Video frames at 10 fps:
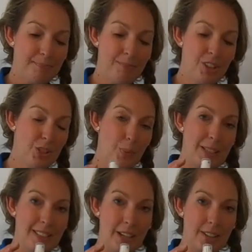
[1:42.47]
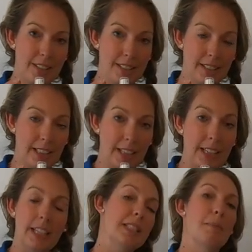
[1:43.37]
So we sell these at the
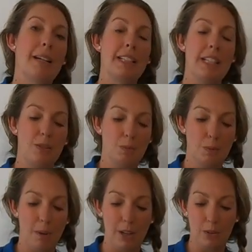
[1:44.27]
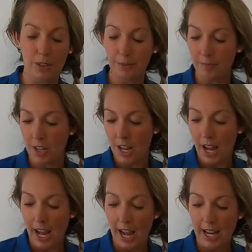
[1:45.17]
clinic. It's a magnesium spray oil,
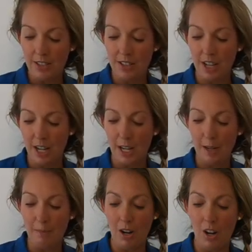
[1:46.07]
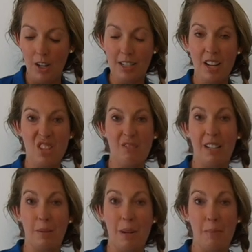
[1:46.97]
and I tend to
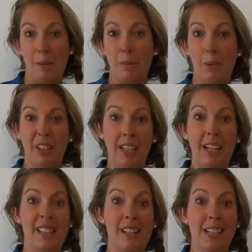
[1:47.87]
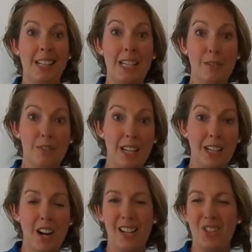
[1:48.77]
recommend people putting it in the evening.
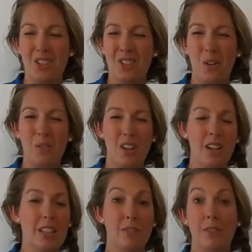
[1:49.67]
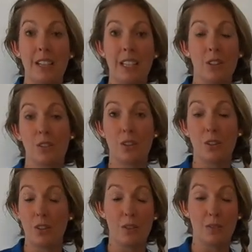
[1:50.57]
I just don't like the feeling
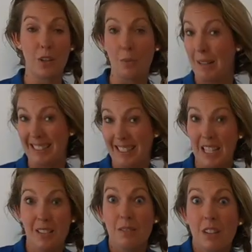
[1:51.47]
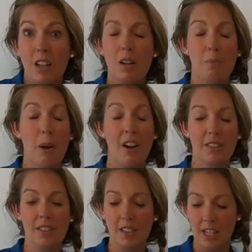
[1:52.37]
of it on my skin.
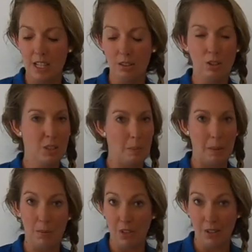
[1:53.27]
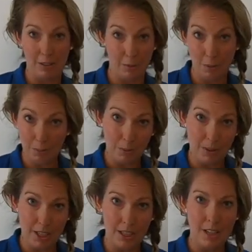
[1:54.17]
Personally, lots of people don't have a problem
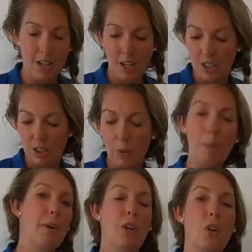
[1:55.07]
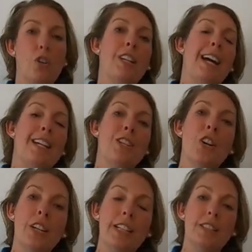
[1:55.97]
with it. So I put it on at
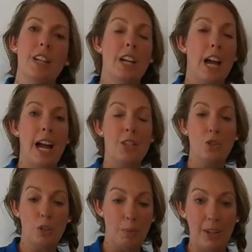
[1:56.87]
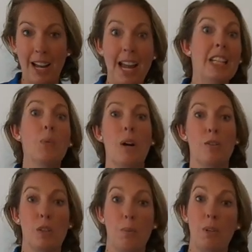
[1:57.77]
night, and you can put it anywhere
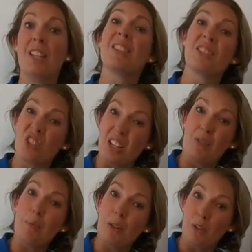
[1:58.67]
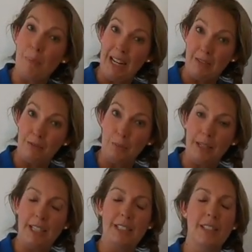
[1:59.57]
on the body. It doesn't just have to be on the painful
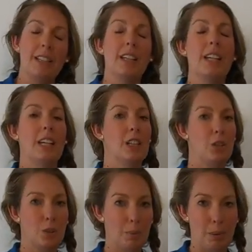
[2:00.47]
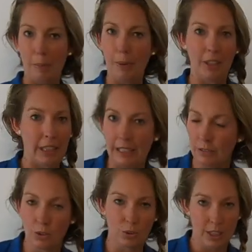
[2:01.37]
bit. You can be putting it
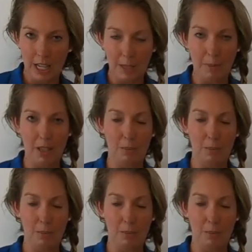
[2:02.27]
on any bit of the